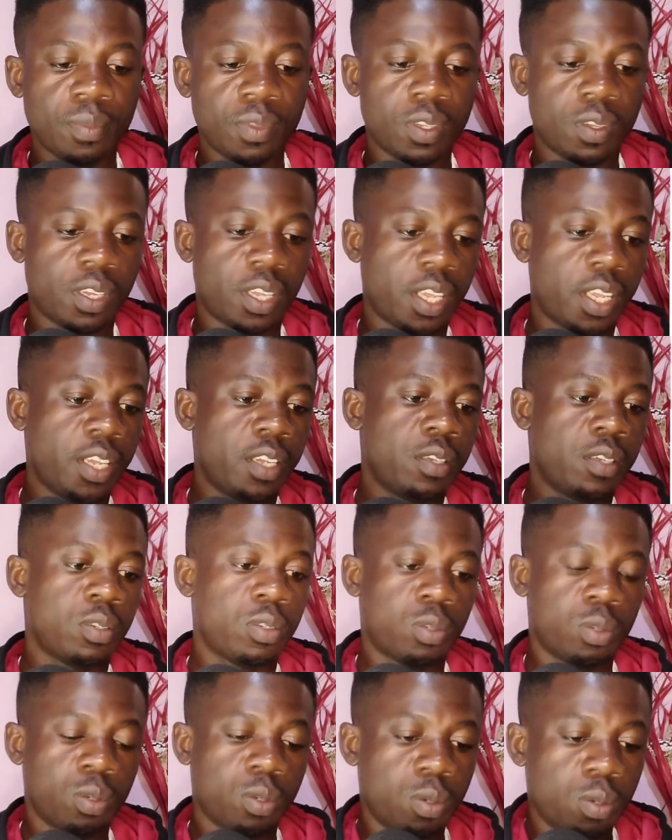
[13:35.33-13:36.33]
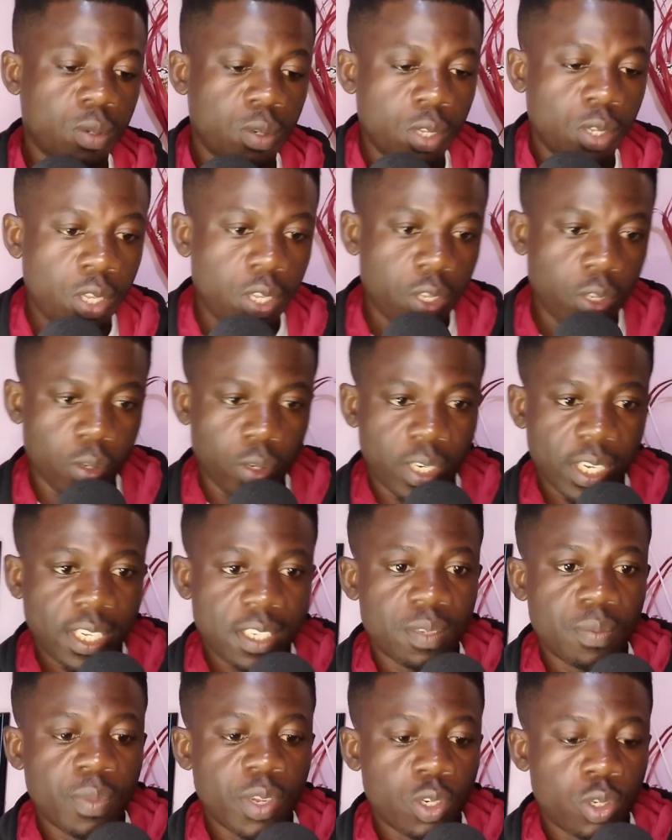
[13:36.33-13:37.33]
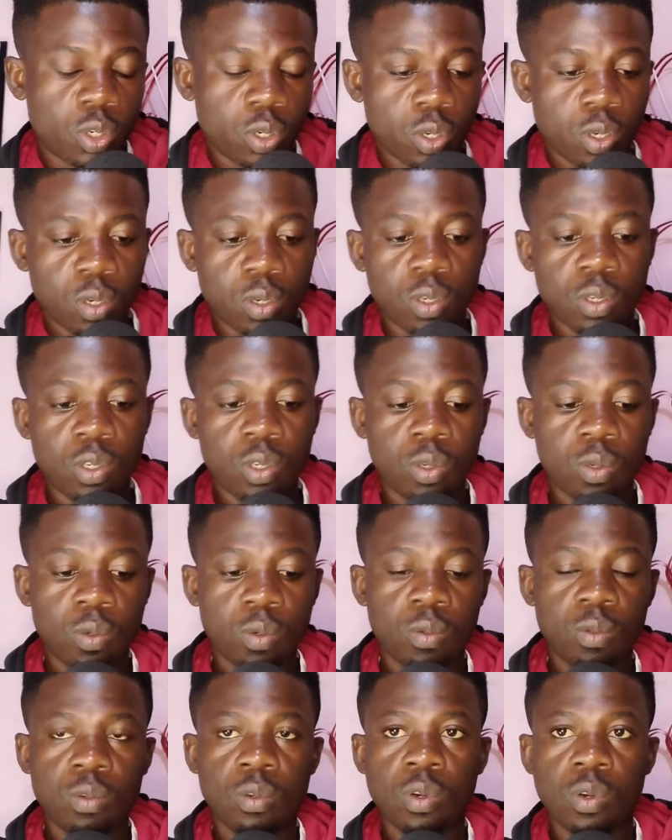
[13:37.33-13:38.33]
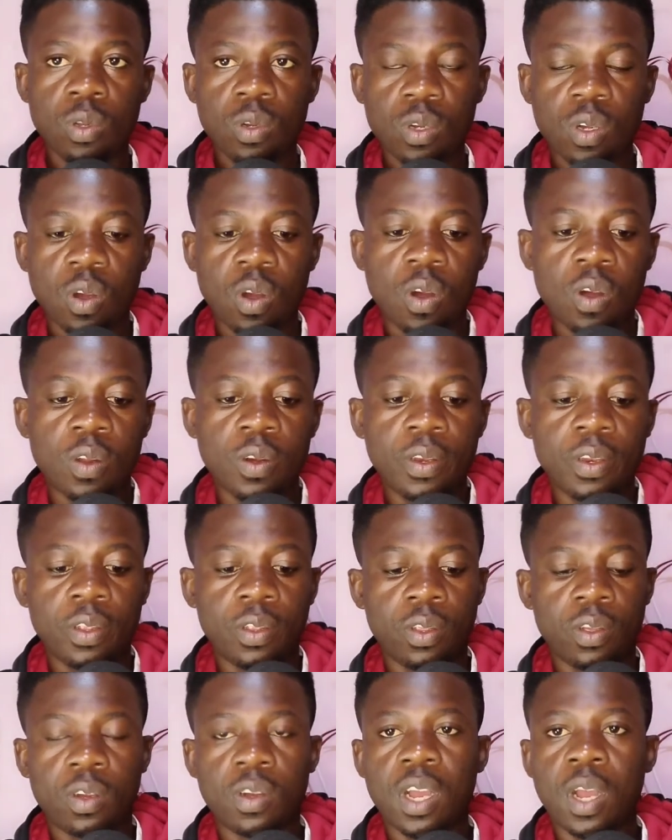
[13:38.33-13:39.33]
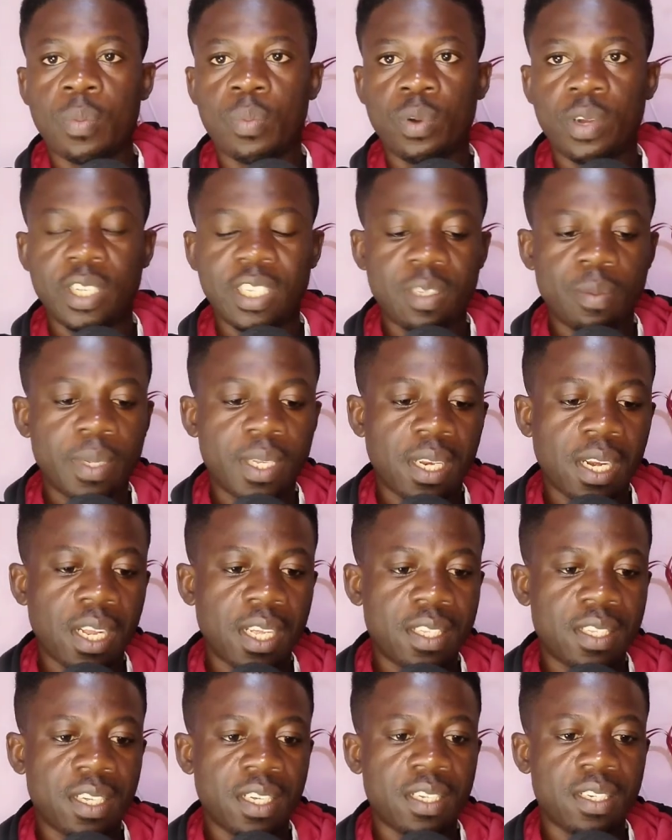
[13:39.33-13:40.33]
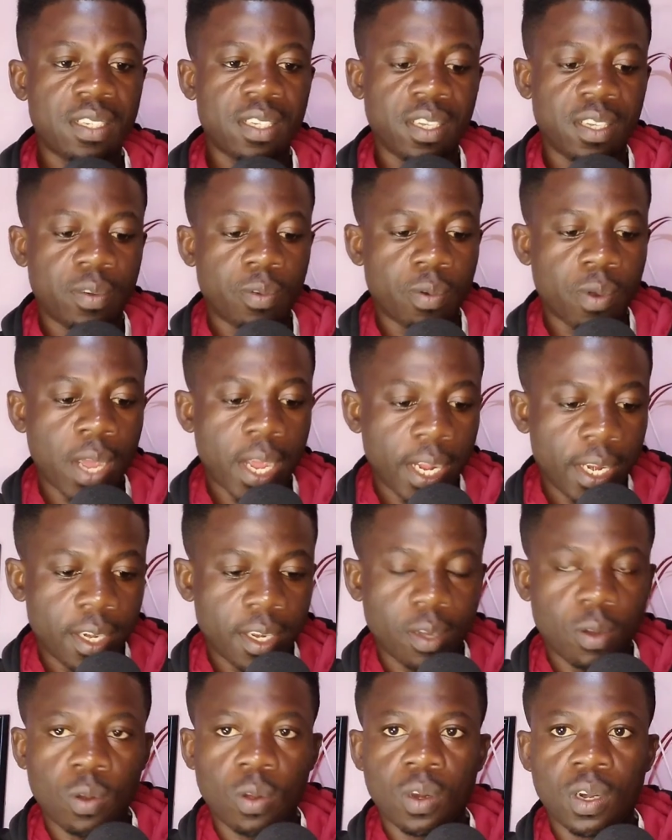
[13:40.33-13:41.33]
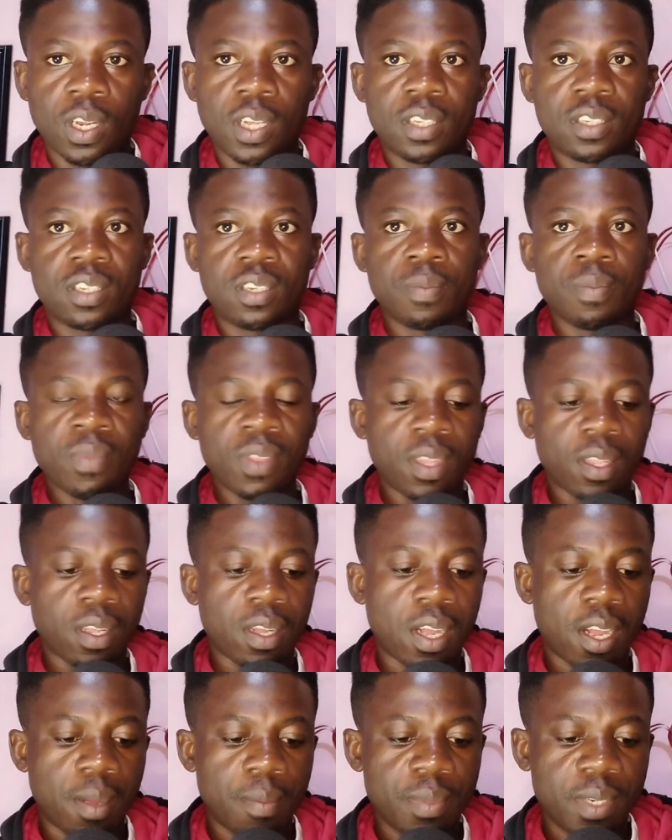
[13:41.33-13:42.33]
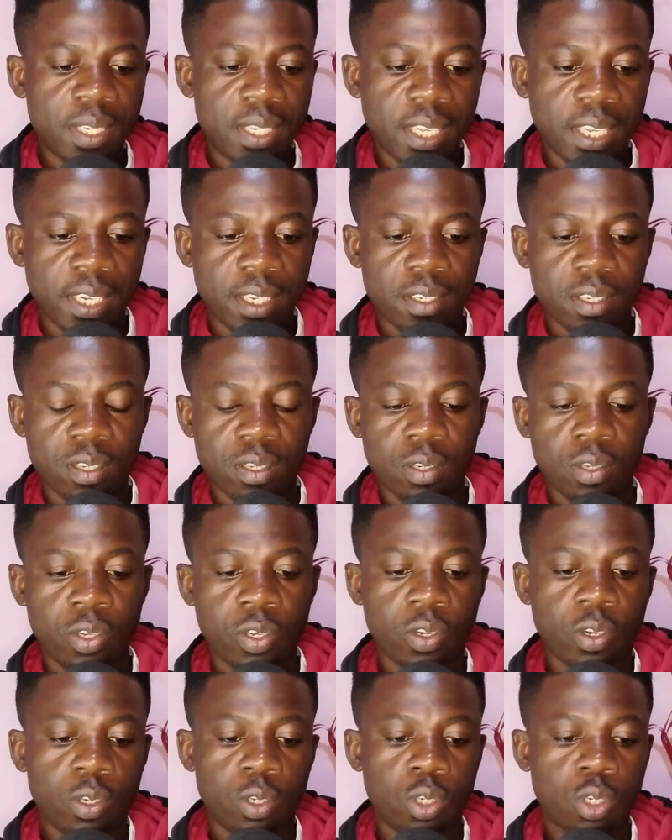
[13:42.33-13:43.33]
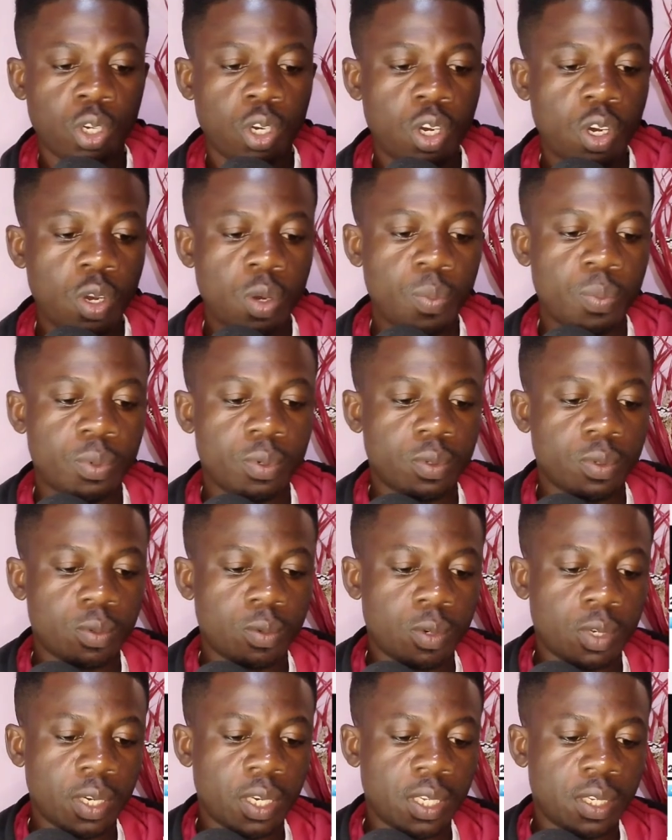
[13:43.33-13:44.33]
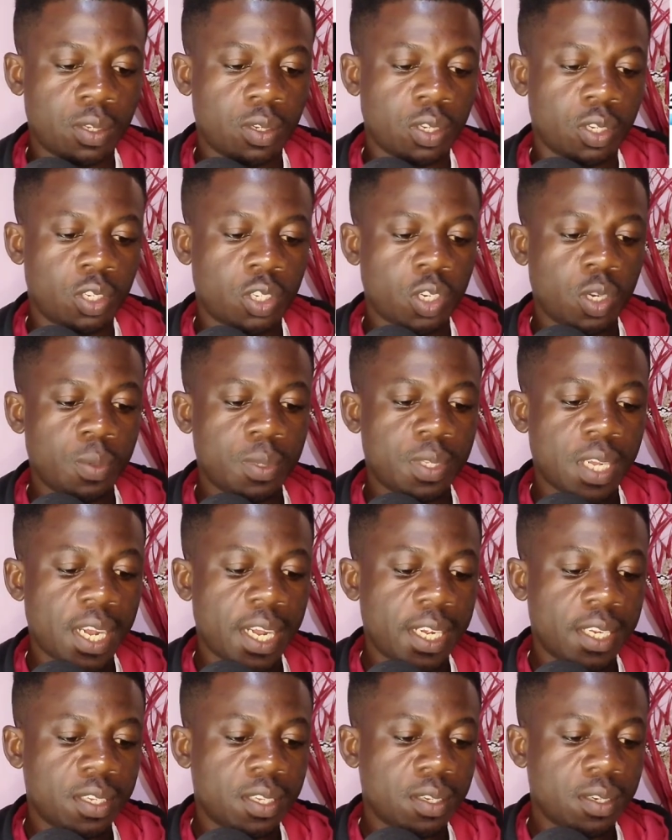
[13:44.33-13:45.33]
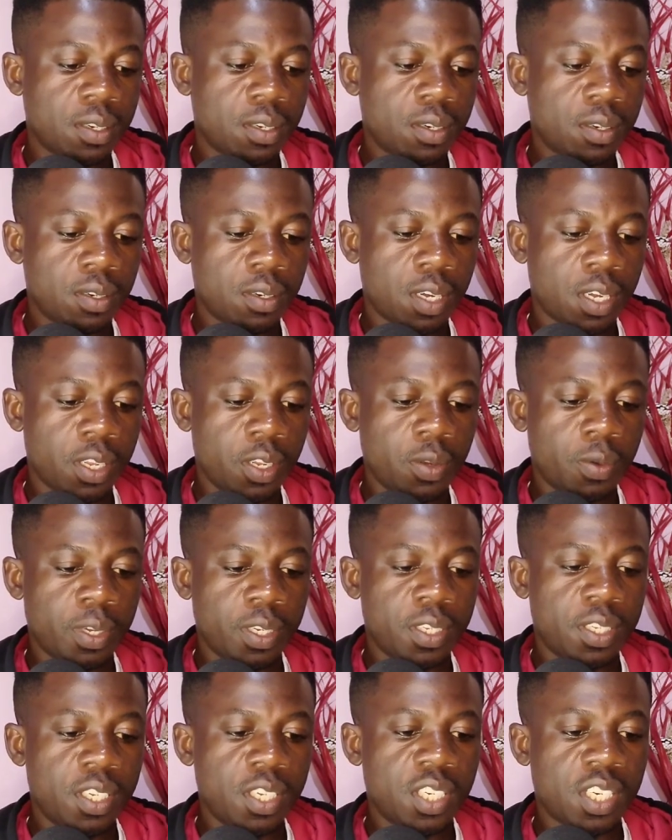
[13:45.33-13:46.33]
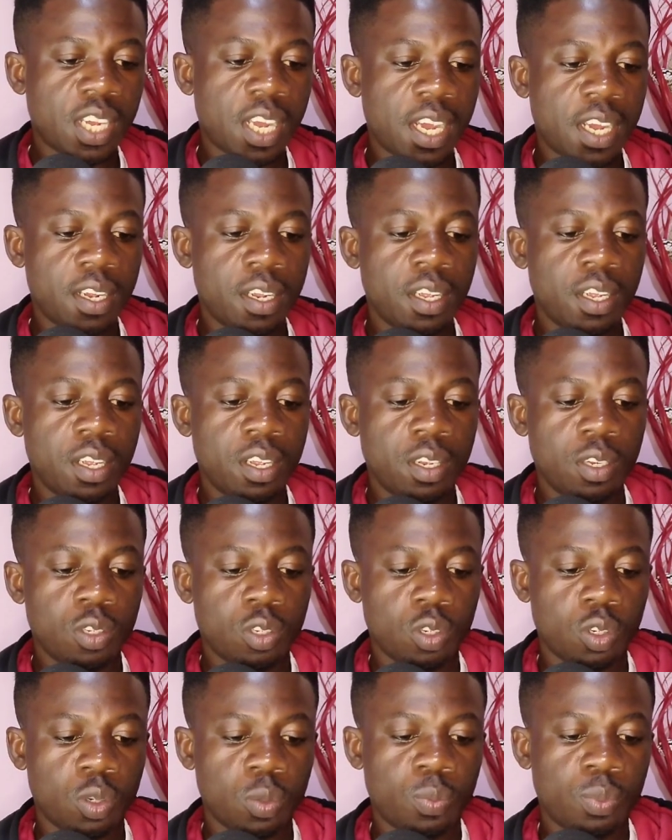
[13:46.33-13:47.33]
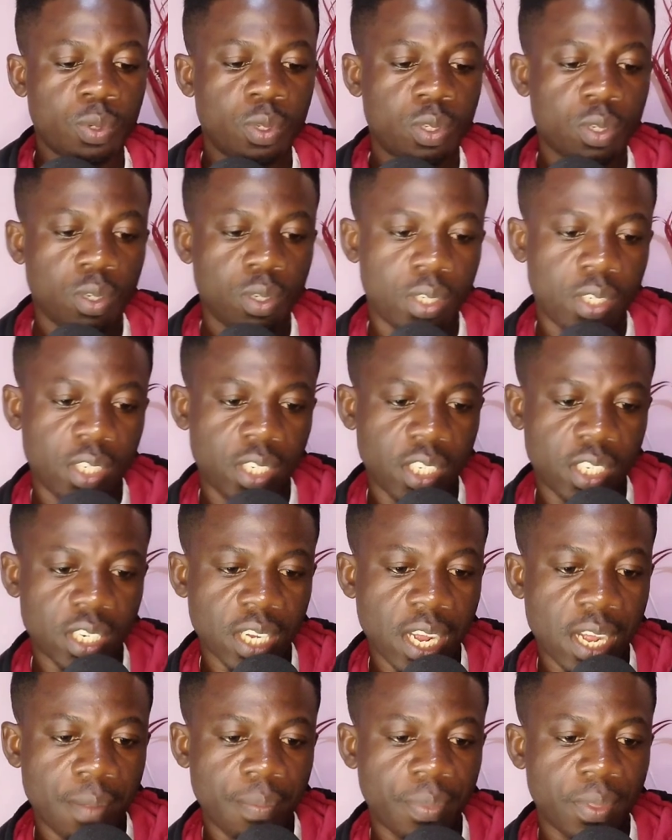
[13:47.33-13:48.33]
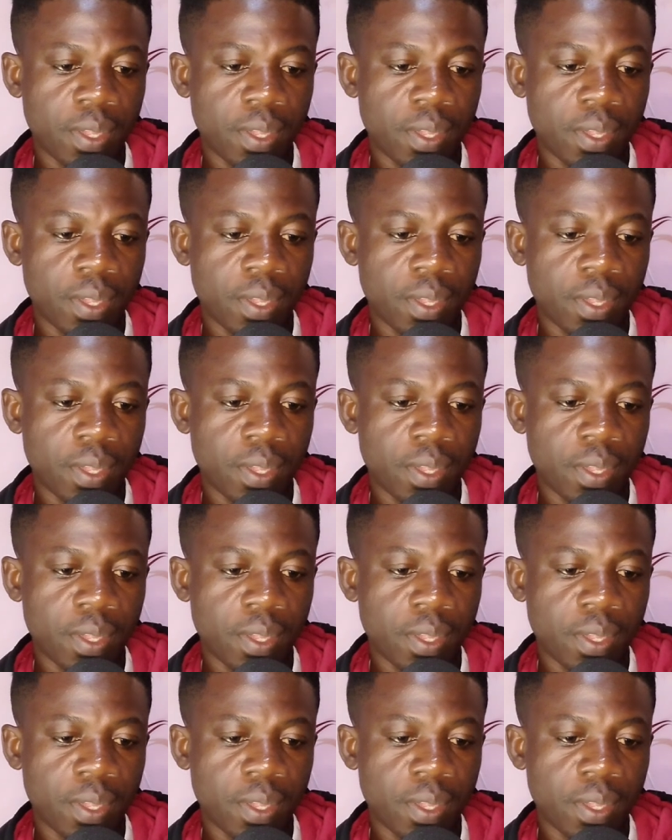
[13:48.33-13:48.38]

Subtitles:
Okay, so you just make sure you look on your appointment letters and write the college date. Your job, what is your job title? Are you a teacher? So you put on teacher.